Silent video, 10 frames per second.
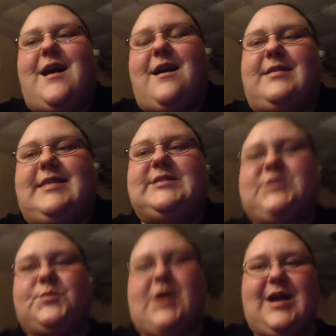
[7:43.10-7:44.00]
this will
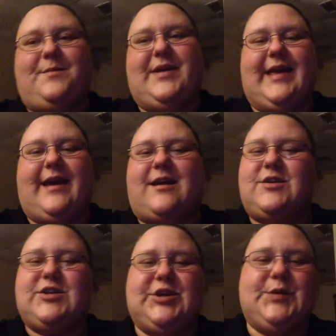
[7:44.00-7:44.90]
probably be like
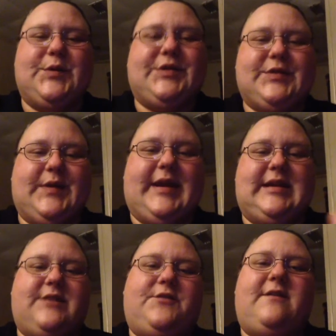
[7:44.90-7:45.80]
2 or 3
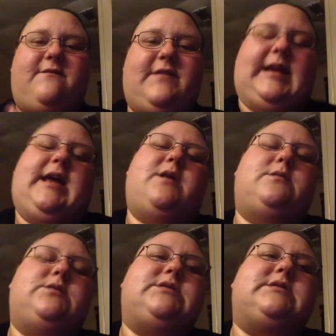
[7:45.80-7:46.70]
different
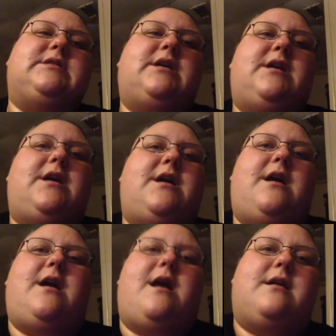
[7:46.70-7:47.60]
videos
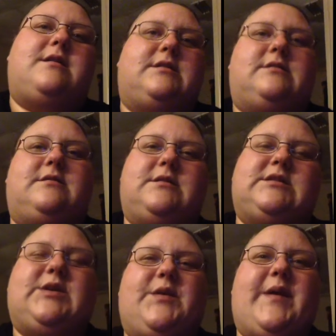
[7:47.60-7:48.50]

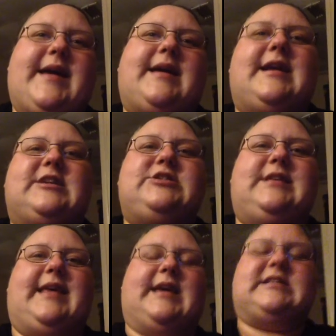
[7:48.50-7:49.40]
so I can actually
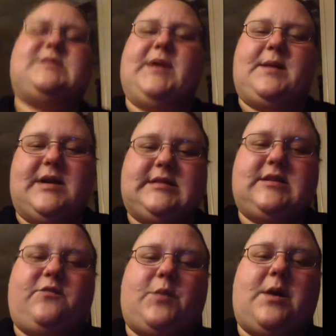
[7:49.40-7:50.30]
like explain
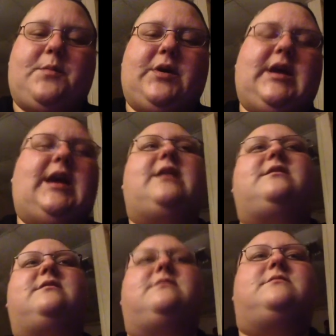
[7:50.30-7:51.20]
myself properly
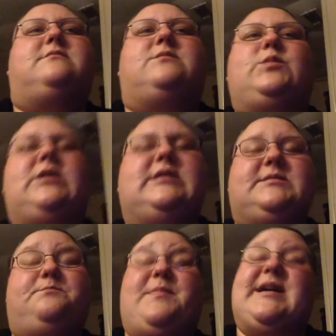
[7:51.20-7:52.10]
and, well, as
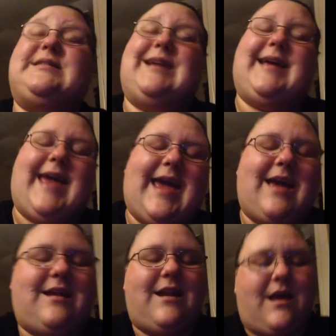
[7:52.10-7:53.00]
best I
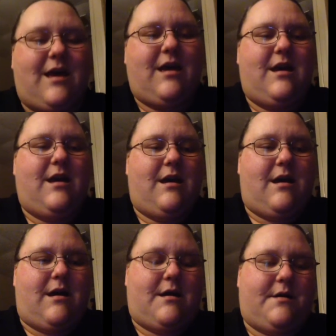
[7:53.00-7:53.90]
can.
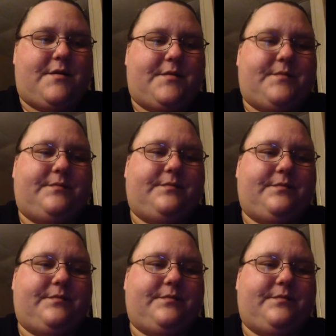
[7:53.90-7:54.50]
And